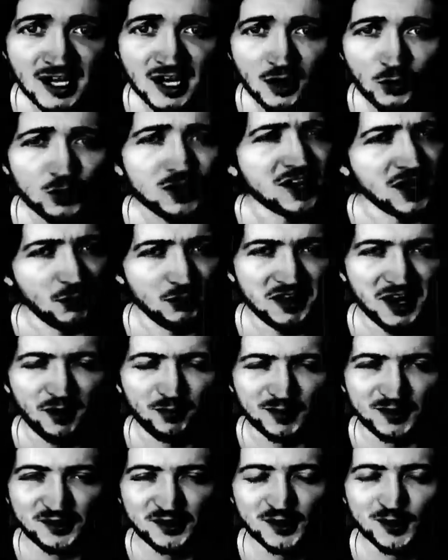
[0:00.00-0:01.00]
We're coming up
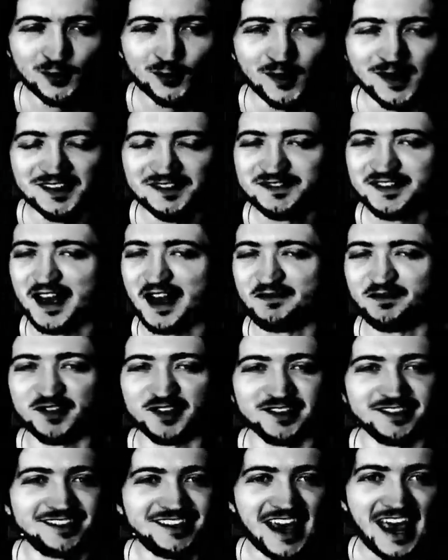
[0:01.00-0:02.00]
with new ones every
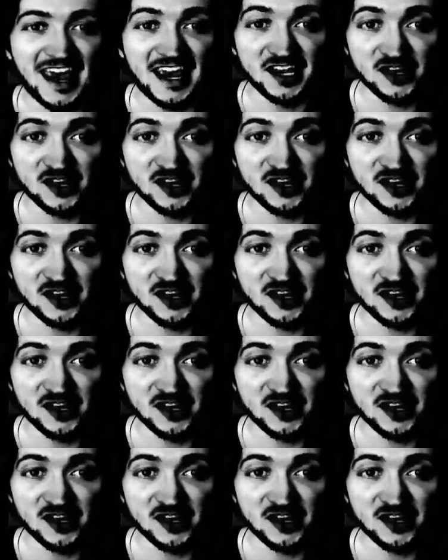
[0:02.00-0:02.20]
day.